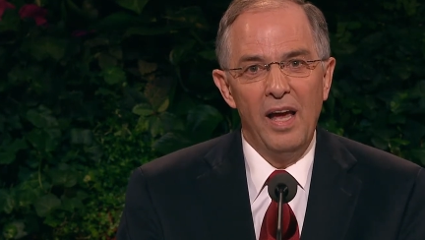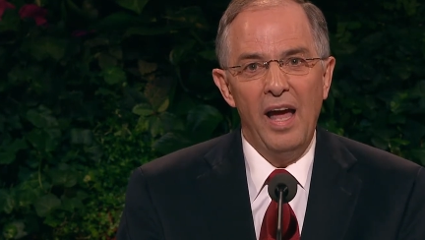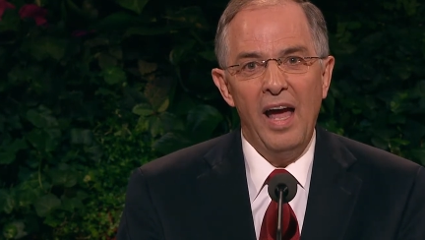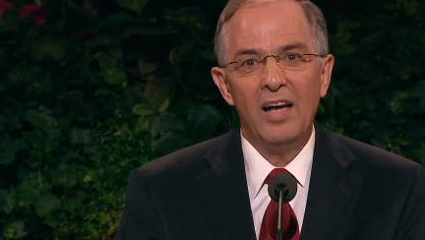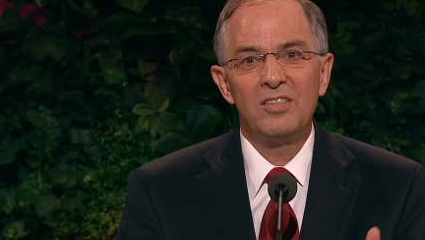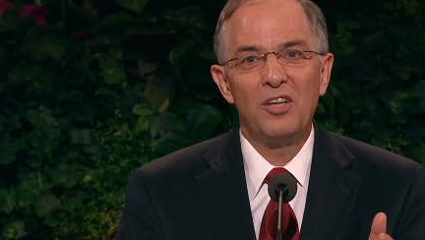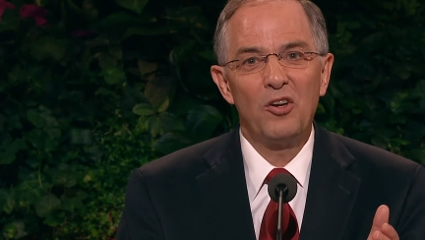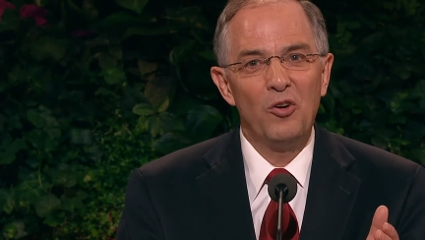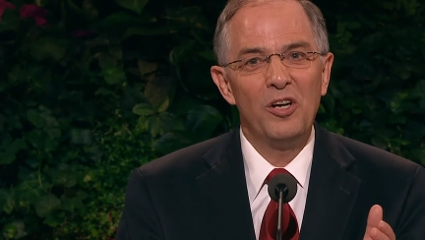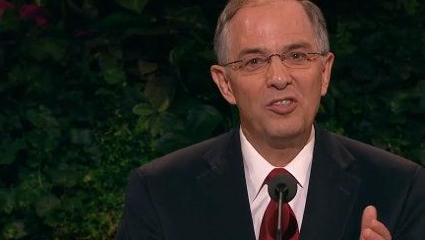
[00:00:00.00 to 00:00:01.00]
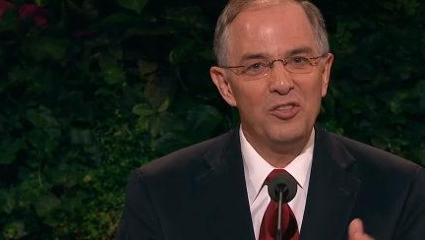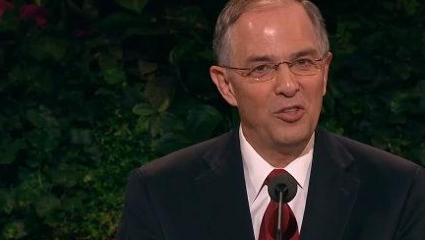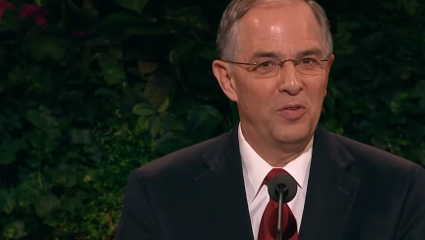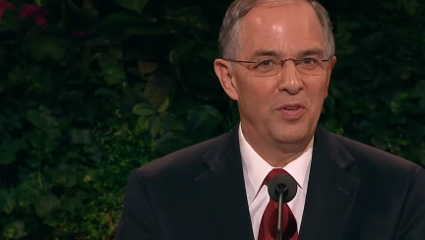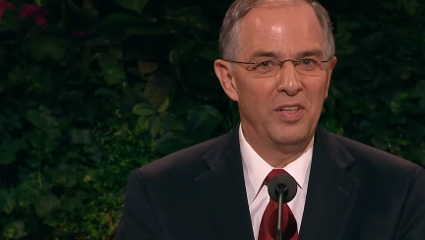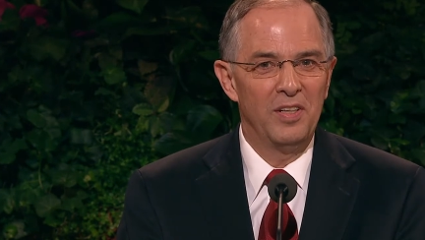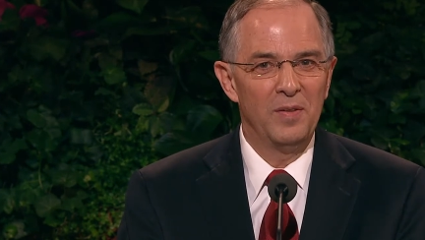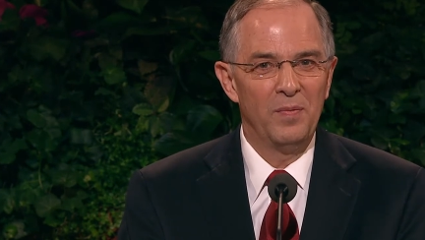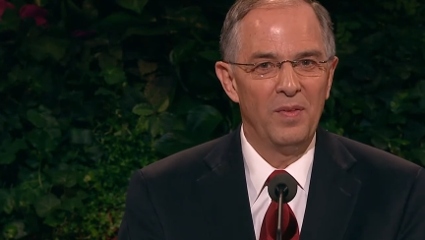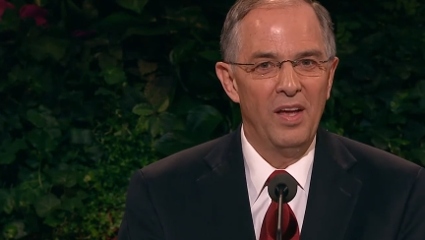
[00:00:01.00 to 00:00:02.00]
As the Lord's servant,
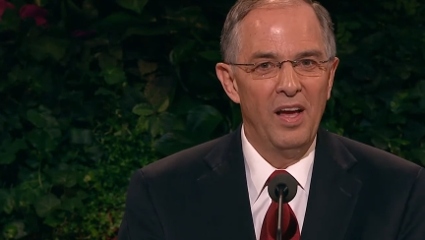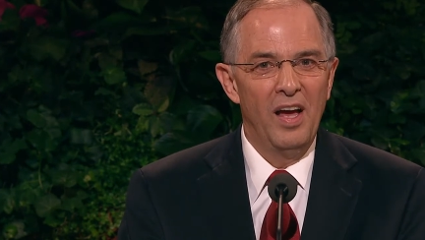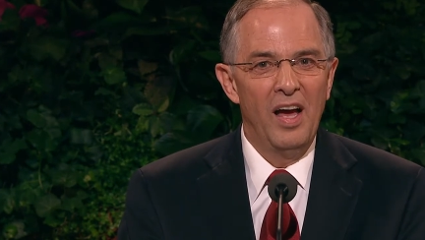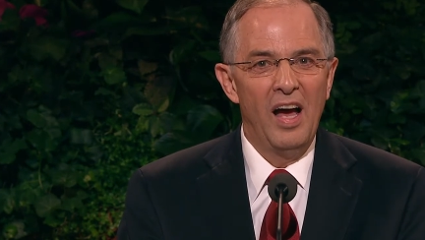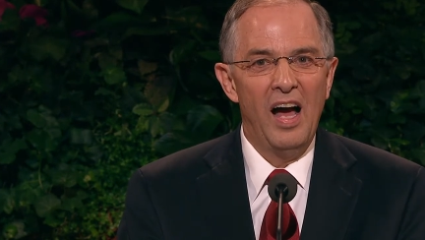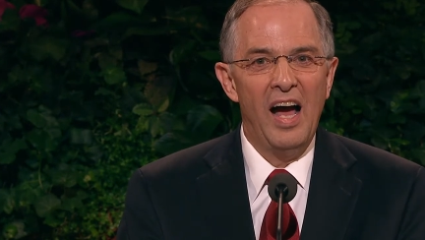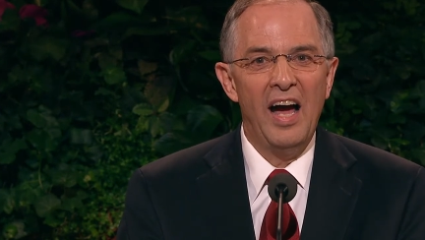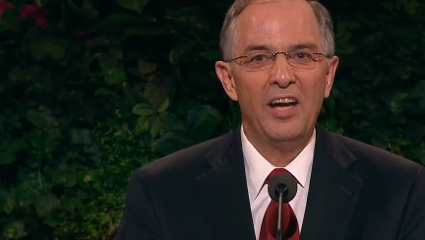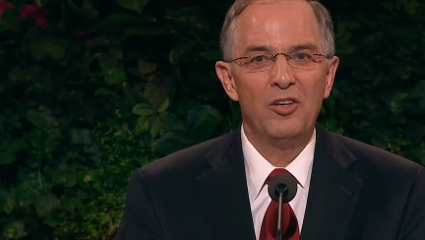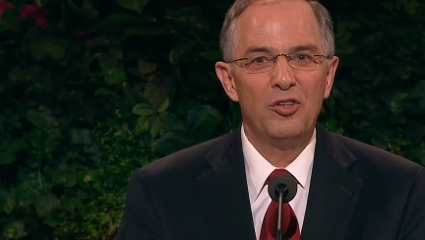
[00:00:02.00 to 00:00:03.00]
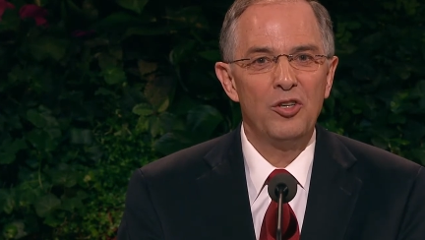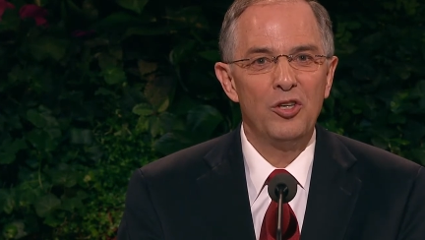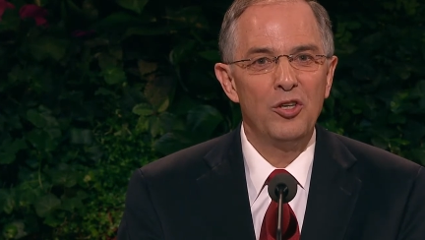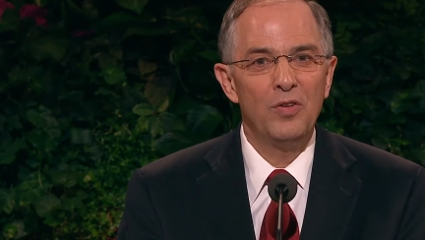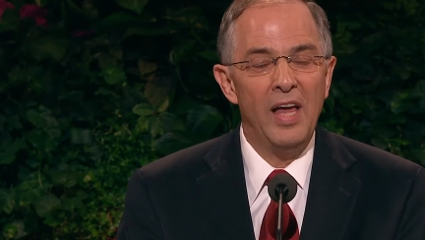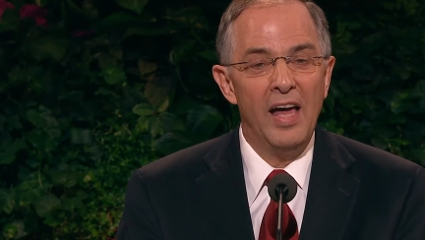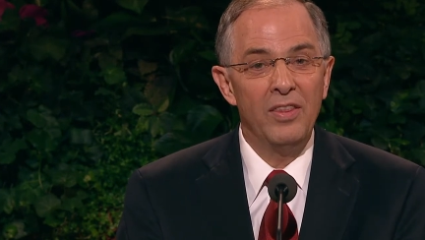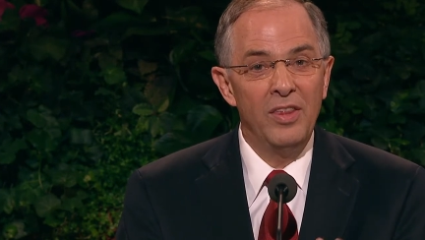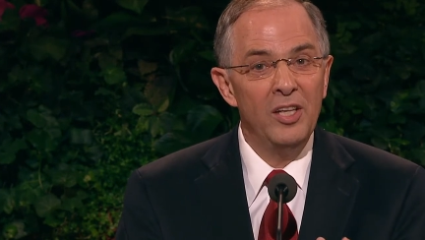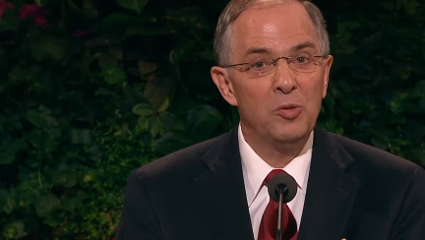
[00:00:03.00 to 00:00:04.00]
I assure you
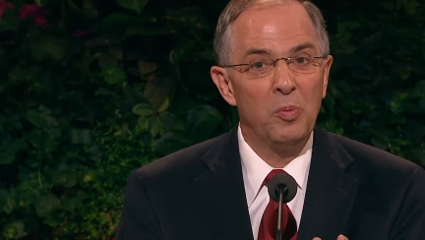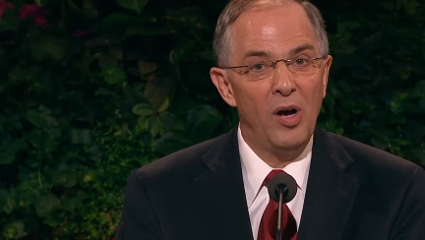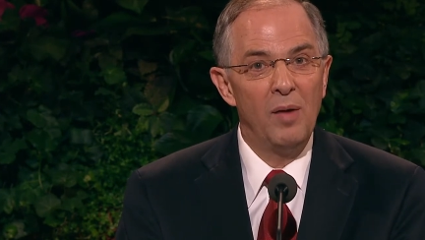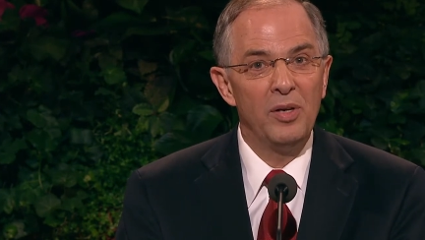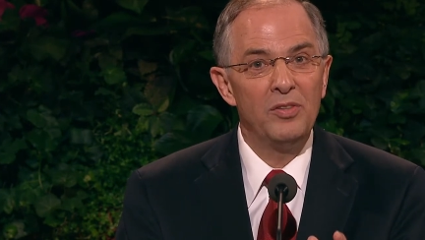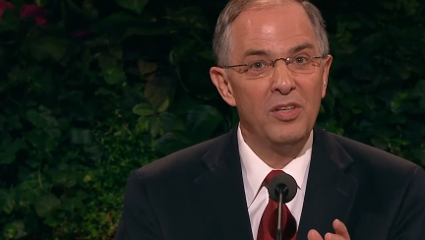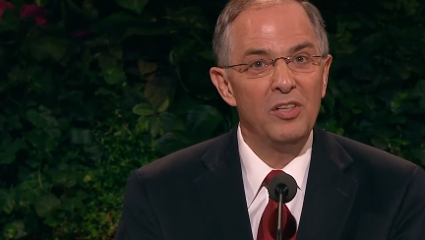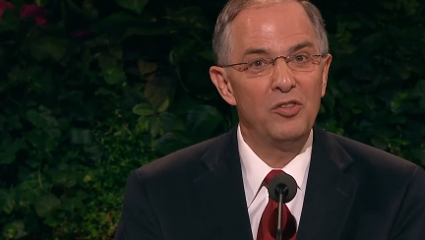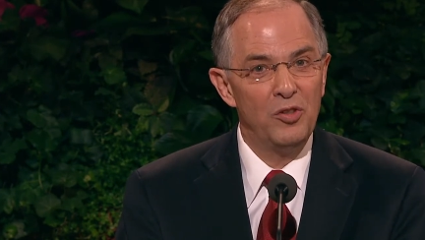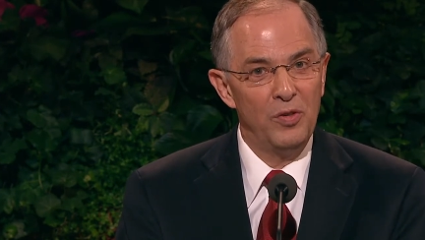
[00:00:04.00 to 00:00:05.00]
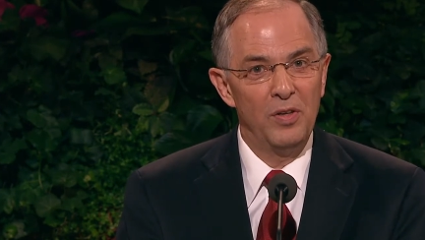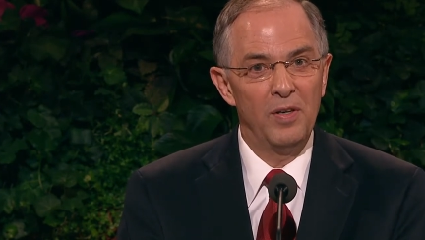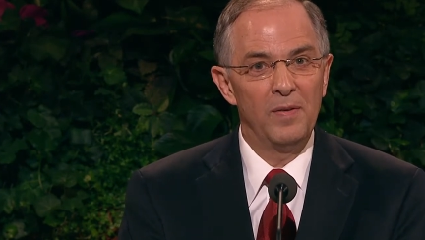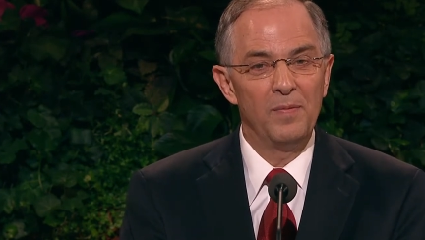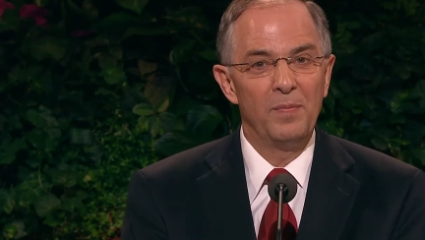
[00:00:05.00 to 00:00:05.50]
that this promise is certain.